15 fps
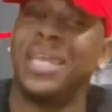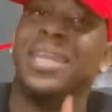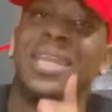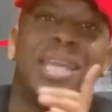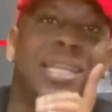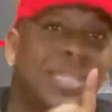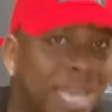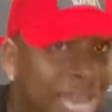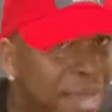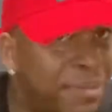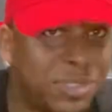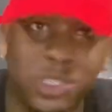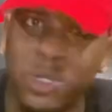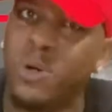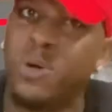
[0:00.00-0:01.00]
and they damn
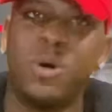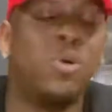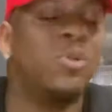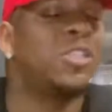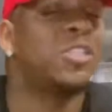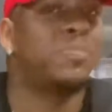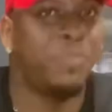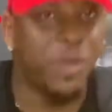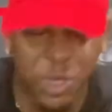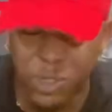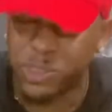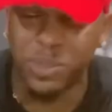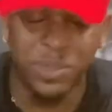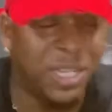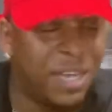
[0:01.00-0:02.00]
sure on a
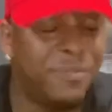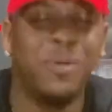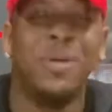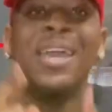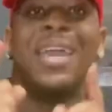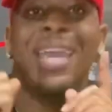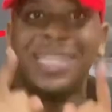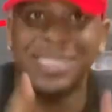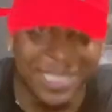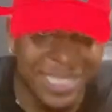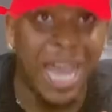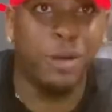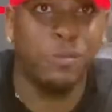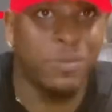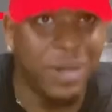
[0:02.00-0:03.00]
spiritual level is
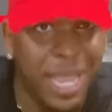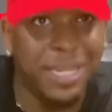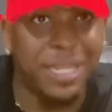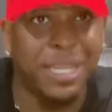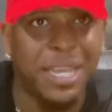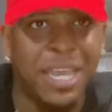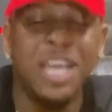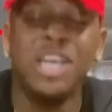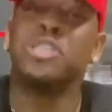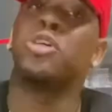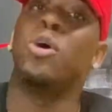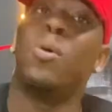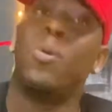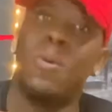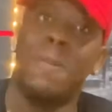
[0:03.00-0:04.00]
not ready.
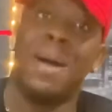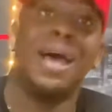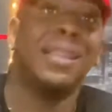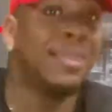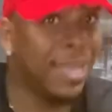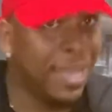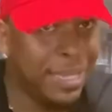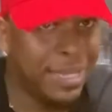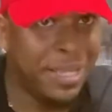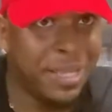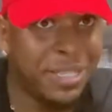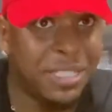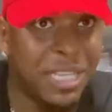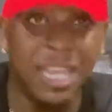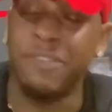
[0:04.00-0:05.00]
So my thing
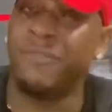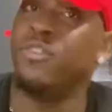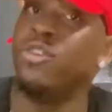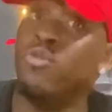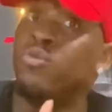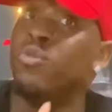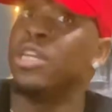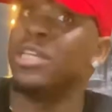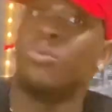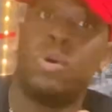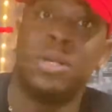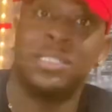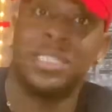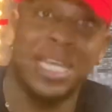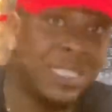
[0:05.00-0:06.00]
is, if you really
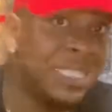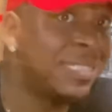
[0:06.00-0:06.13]
want to take this